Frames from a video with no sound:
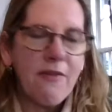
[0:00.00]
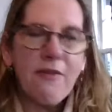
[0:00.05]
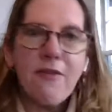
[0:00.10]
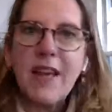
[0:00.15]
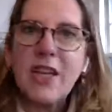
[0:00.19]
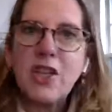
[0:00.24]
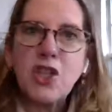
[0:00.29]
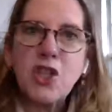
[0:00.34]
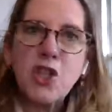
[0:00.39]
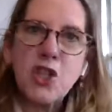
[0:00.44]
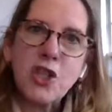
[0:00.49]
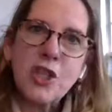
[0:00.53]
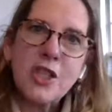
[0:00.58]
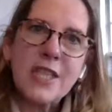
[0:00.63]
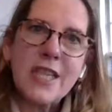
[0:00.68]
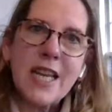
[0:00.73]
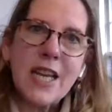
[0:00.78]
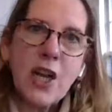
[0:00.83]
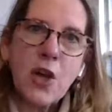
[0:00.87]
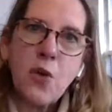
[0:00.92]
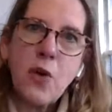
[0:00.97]

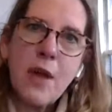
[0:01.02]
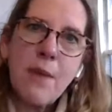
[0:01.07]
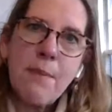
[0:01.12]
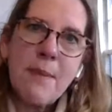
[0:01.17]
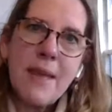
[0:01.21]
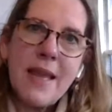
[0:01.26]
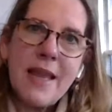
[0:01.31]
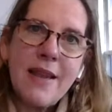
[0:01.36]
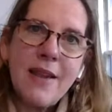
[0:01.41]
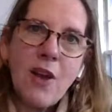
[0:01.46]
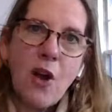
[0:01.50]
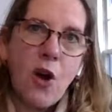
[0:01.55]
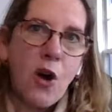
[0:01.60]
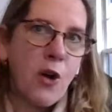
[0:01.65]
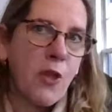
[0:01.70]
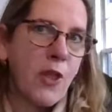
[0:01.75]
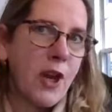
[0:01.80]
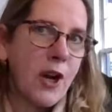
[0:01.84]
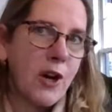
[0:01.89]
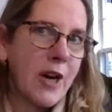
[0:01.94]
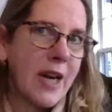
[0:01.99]
fixtures and equipment.
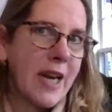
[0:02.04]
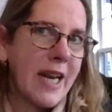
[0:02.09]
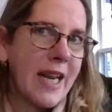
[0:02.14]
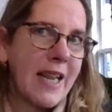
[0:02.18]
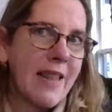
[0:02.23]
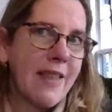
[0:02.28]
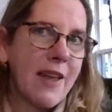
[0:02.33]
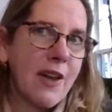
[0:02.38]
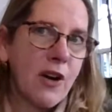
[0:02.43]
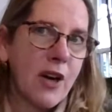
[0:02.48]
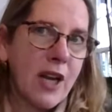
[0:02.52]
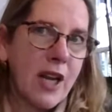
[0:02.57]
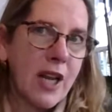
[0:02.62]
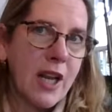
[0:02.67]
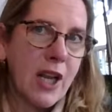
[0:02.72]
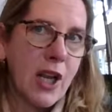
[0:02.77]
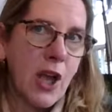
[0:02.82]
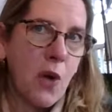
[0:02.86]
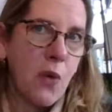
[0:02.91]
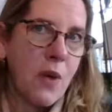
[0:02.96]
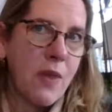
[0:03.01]
Are there any that are going
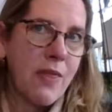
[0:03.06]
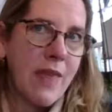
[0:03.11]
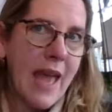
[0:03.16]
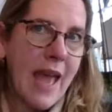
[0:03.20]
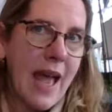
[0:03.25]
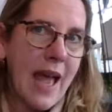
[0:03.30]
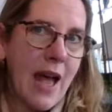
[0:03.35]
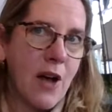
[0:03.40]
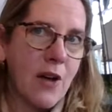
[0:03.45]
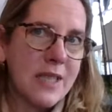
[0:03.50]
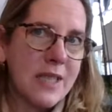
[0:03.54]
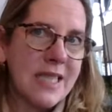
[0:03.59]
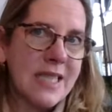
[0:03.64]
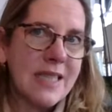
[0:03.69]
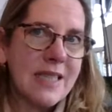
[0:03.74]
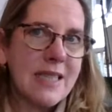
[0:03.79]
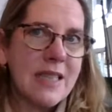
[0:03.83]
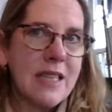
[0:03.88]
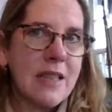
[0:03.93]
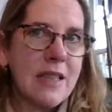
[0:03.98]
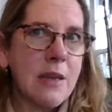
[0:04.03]
to go with the
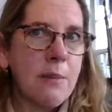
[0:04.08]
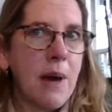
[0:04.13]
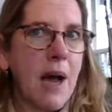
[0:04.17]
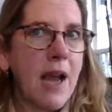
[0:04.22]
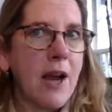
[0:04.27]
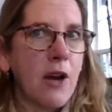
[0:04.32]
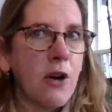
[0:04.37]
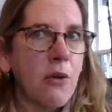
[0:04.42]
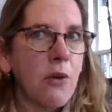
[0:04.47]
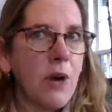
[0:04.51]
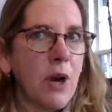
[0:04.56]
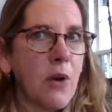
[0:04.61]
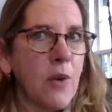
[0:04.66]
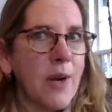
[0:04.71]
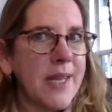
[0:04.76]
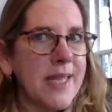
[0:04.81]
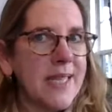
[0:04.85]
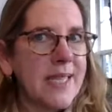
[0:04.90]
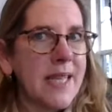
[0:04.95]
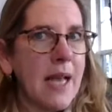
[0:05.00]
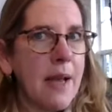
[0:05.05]
house? Did the buyer
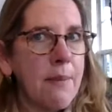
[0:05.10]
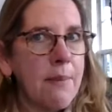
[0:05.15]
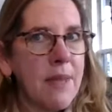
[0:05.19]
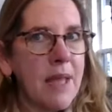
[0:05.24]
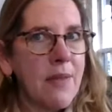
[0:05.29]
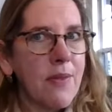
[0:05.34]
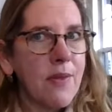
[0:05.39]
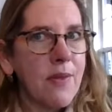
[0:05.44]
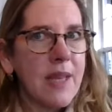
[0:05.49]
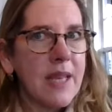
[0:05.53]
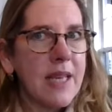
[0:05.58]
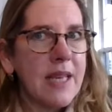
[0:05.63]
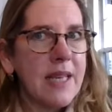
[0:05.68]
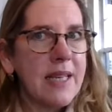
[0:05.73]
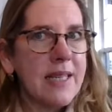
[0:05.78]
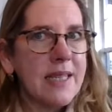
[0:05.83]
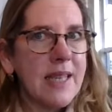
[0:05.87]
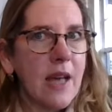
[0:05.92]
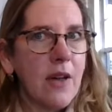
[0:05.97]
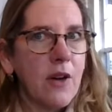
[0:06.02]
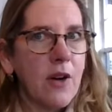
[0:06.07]
request some that
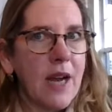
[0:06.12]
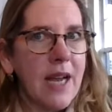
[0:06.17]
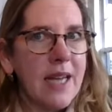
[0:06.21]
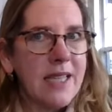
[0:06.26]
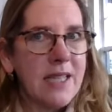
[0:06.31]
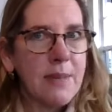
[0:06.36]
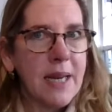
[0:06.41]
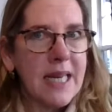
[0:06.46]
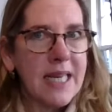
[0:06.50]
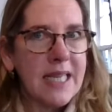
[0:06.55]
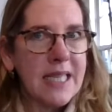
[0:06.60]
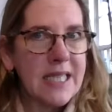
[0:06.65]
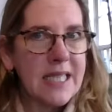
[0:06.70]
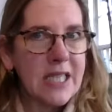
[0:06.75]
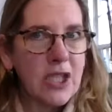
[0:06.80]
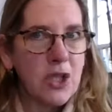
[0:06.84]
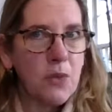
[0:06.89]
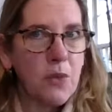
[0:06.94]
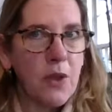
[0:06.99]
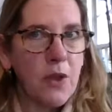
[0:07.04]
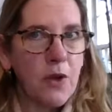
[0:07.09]
the seller has to make a
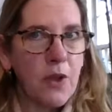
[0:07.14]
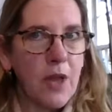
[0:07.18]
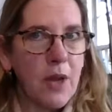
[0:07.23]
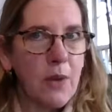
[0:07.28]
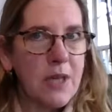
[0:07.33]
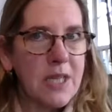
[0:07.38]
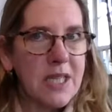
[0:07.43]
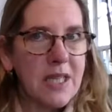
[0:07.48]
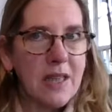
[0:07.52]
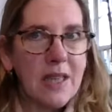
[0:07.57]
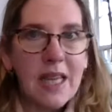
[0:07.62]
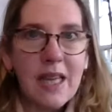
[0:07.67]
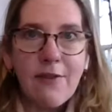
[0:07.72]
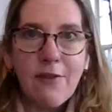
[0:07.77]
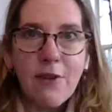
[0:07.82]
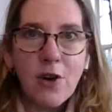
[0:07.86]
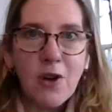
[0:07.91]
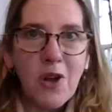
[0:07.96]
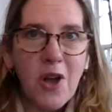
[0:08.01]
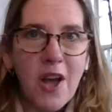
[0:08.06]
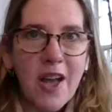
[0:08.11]
decision whether they want to leave
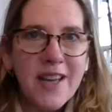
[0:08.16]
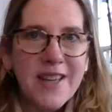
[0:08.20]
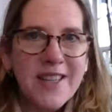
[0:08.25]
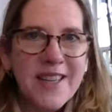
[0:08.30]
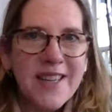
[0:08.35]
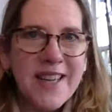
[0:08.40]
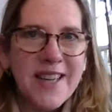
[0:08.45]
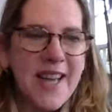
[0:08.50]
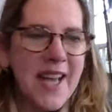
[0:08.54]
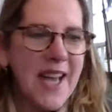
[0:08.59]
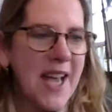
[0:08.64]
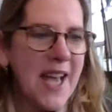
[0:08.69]
or not?